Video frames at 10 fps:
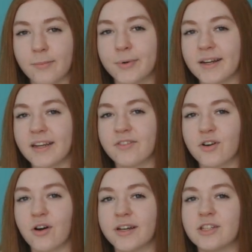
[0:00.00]
pretty
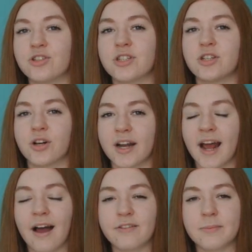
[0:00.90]
difficult, it's just you're gonna
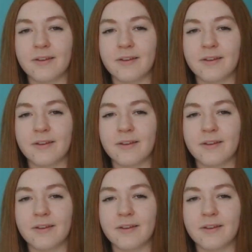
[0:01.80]
have to